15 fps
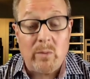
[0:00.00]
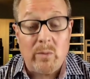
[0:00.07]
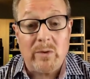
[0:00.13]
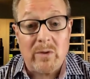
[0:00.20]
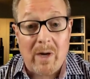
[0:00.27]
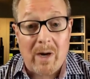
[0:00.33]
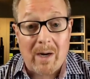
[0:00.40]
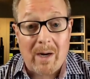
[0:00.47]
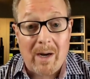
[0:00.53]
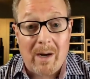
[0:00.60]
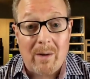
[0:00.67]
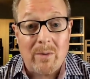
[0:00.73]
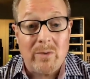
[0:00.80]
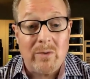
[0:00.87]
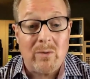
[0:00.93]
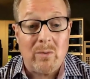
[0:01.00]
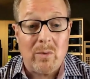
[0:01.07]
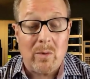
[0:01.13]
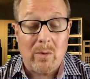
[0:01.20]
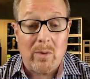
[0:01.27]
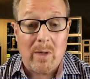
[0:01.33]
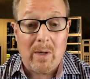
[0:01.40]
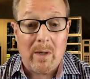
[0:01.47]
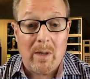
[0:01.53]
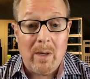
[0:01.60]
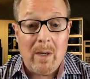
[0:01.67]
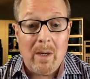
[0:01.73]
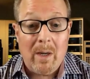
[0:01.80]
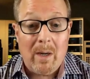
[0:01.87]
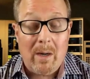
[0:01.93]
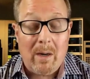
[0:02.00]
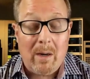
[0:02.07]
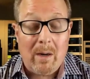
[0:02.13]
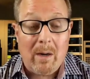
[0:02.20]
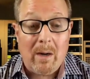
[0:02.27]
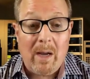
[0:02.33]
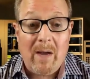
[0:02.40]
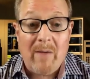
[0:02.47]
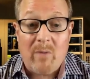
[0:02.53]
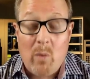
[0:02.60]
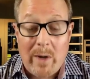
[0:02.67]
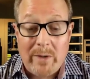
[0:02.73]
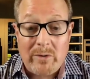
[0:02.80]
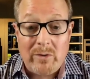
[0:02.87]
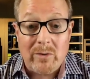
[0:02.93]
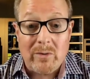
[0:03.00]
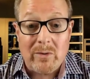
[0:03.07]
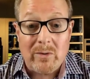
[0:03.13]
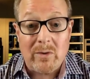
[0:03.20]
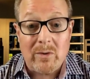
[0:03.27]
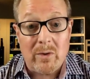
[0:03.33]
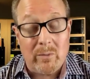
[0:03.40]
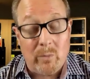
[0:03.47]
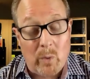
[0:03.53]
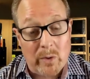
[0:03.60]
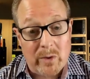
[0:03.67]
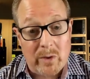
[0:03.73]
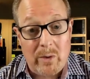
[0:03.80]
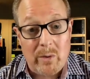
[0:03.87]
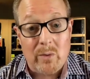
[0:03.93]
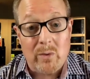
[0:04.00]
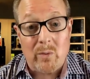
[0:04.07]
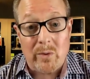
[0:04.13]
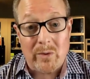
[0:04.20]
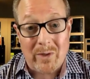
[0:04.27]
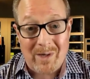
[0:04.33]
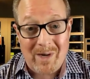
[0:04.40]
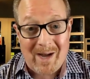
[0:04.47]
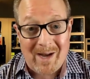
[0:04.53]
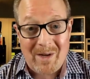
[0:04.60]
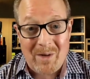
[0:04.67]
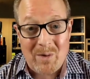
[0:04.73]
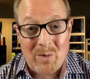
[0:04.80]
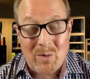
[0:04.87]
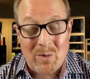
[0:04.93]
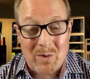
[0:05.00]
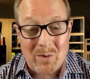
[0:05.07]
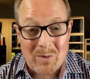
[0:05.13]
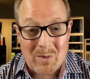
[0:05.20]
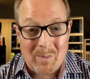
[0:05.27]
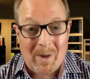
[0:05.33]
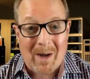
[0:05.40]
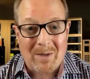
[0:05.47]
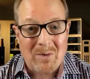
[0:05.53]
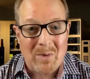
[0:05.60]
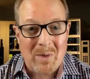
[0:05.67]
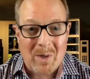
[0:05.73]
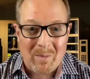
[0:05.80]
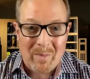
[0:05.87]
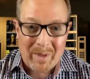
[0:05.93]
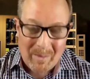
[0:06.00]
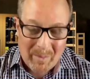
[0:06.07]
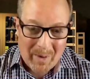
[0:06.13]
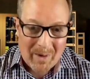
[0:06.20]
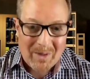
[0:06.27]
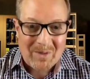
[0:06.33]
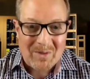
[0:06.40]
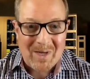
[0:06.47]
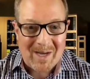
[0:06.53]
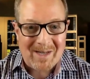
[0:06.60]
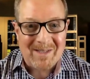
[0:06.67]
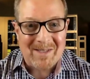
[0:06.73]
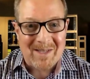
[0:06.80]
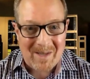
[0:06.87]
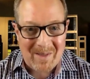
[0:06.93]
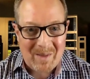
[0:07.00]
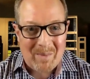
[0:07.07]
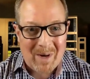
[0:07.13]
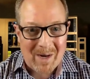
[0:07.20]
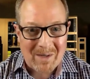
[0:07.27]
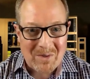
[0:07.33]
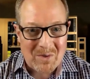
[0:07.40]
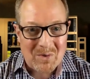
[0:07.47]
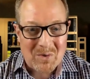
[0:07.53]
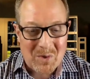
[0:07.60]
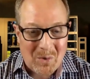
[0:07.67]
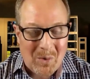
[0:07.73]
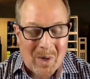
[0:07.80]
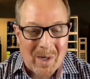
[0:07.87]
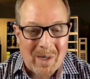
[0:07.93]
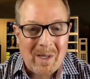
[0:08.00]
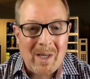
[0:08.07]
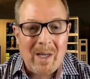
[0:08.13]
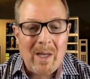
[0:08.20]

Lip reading: with stockouts or have questions as to was it used, was it not used, is the box there but the part is not inside the box, and so on.